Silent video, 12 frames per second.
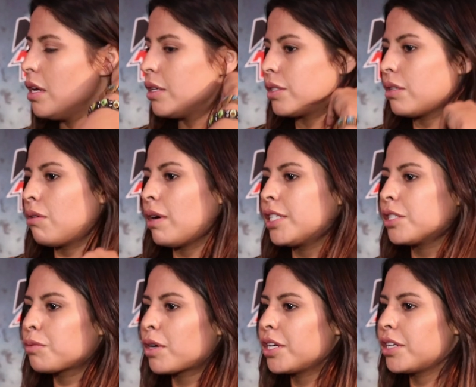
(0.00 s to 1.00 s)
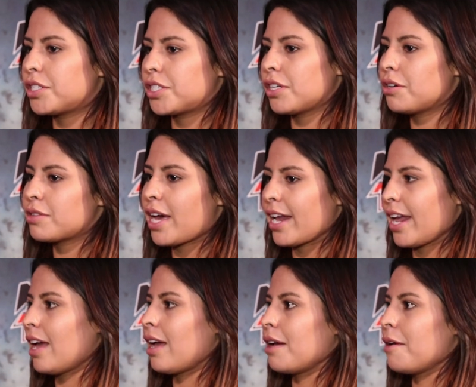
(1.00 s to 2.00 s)
So I just wanted to show that,
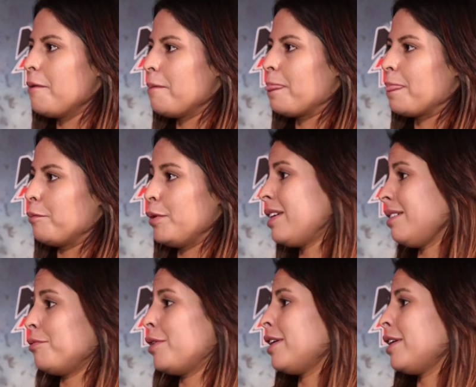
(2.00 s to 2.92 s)
hey, we can